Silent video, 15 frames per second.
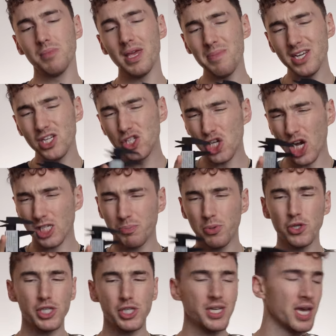maybe just
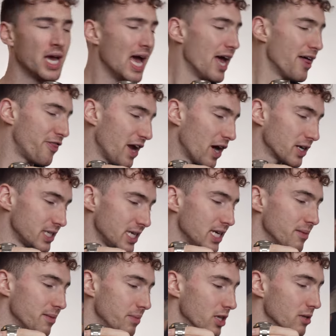pushing
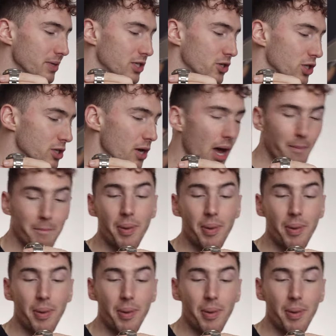thirteen millimeters.